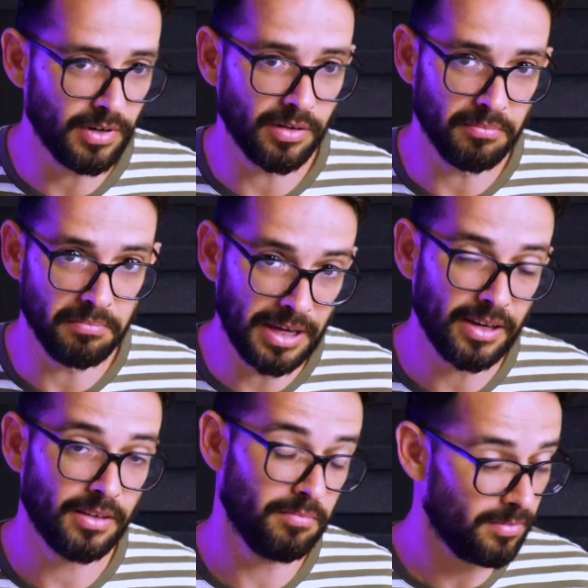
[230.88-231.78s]

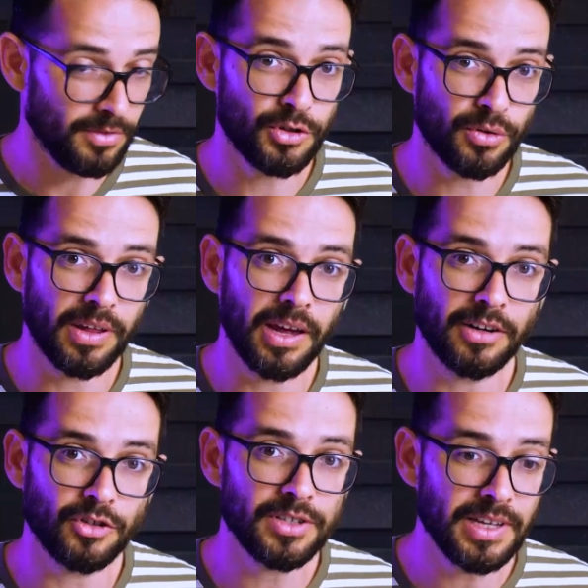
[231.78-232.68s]
make sure they
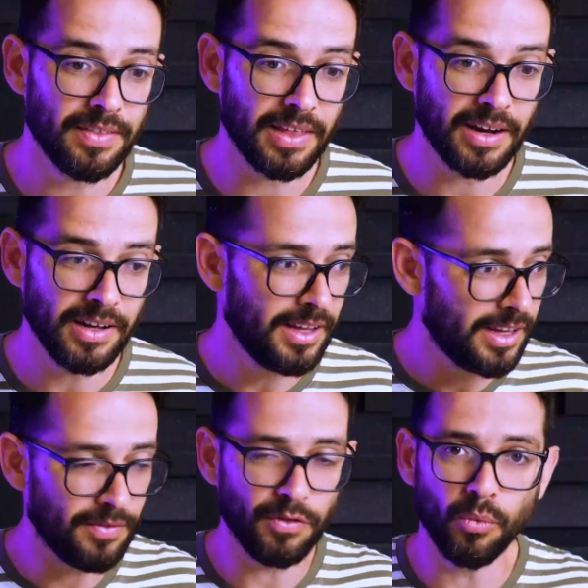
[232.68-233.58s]
understand that
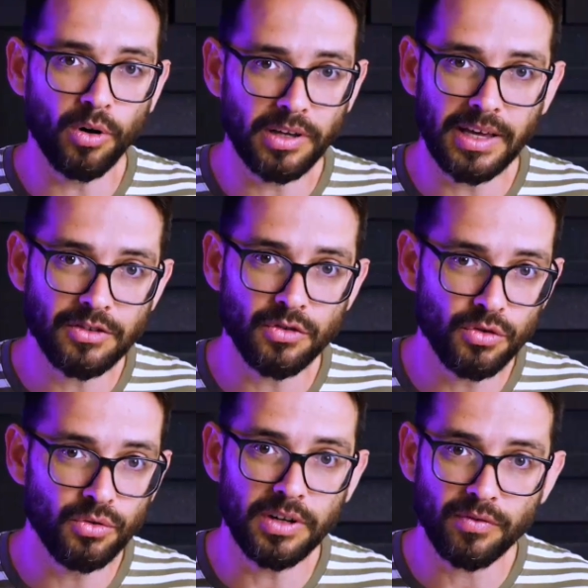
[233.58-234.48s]
if you want to get to
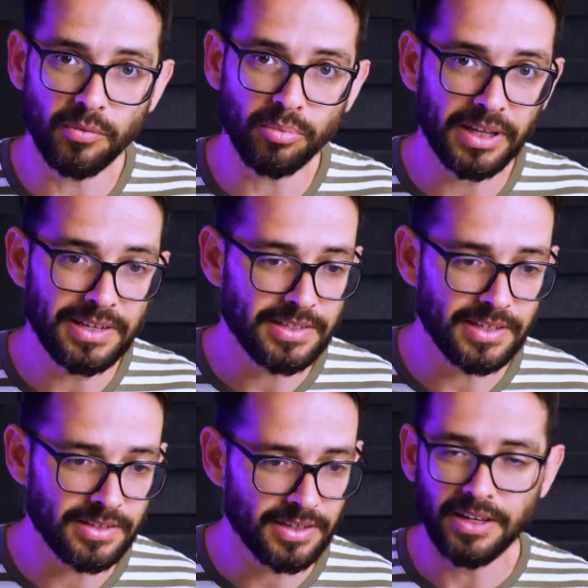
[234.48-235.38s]
two different
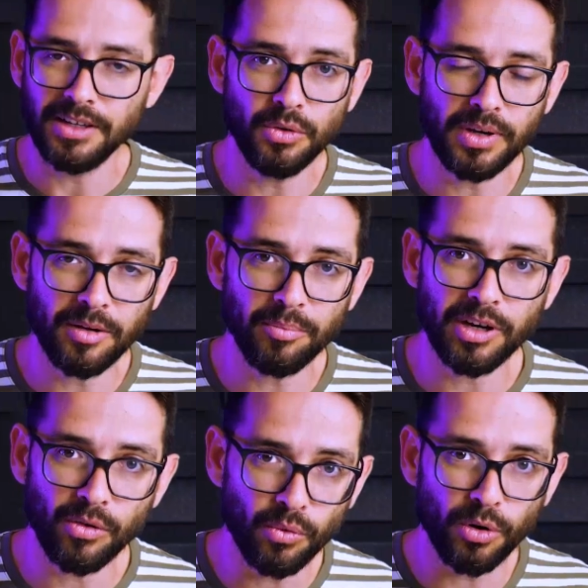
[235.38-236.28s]
places, you can't
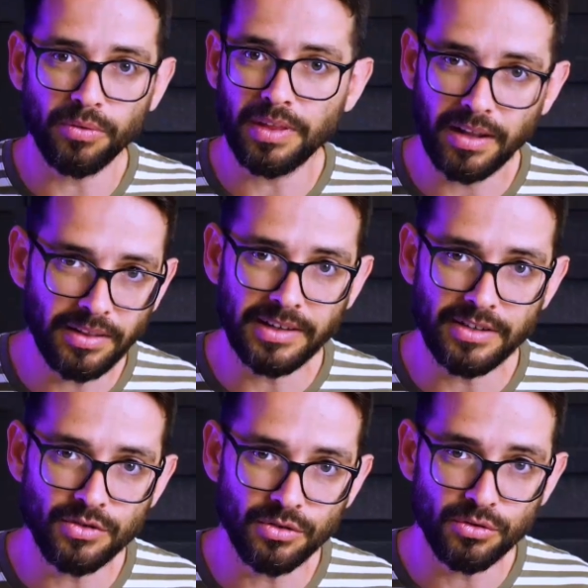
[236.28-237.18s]
pick a road that
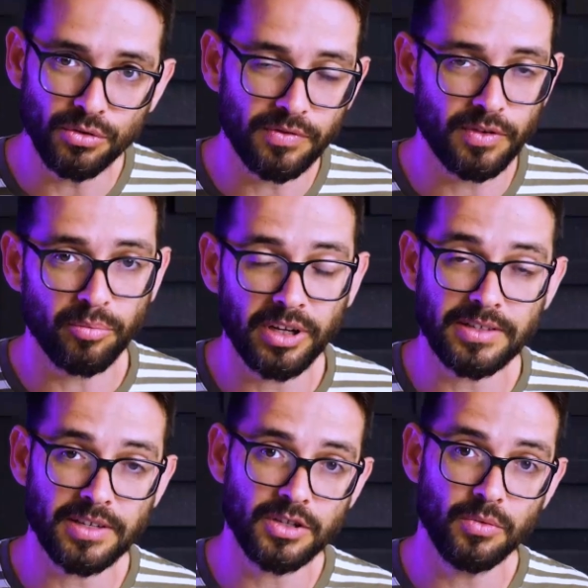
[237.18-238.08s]
leads to two different
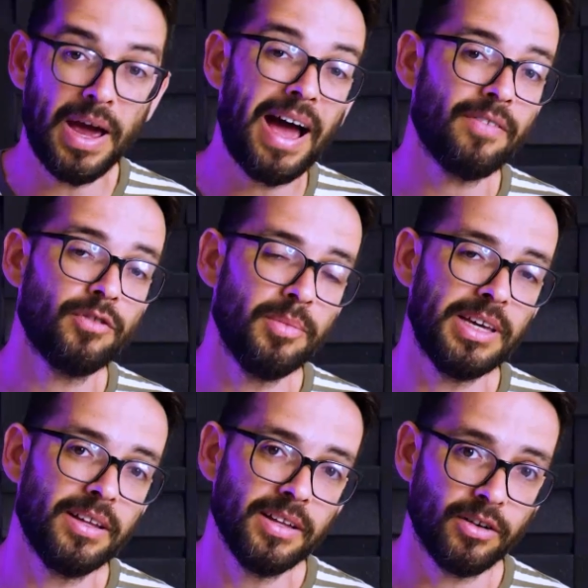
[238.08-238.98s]
places. You have to be
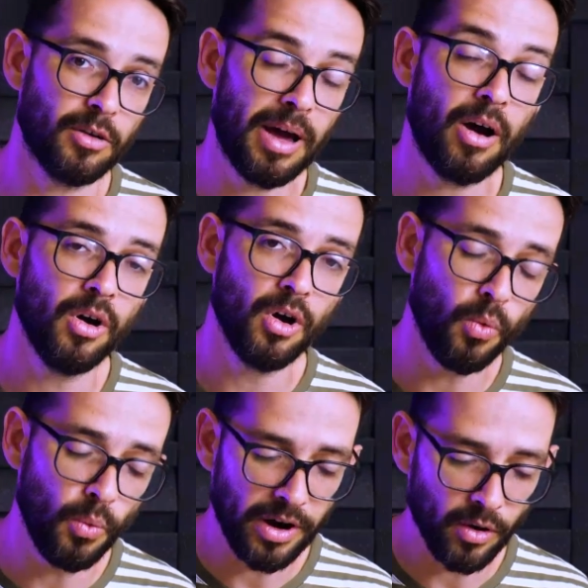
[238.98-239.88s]
clear about
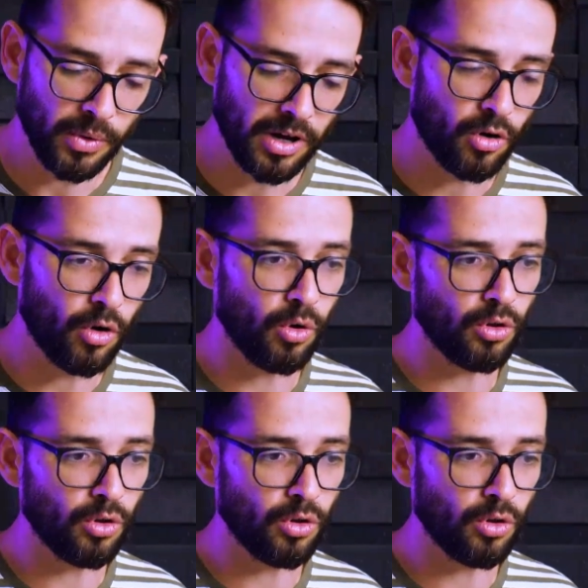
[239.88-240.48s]
where we are all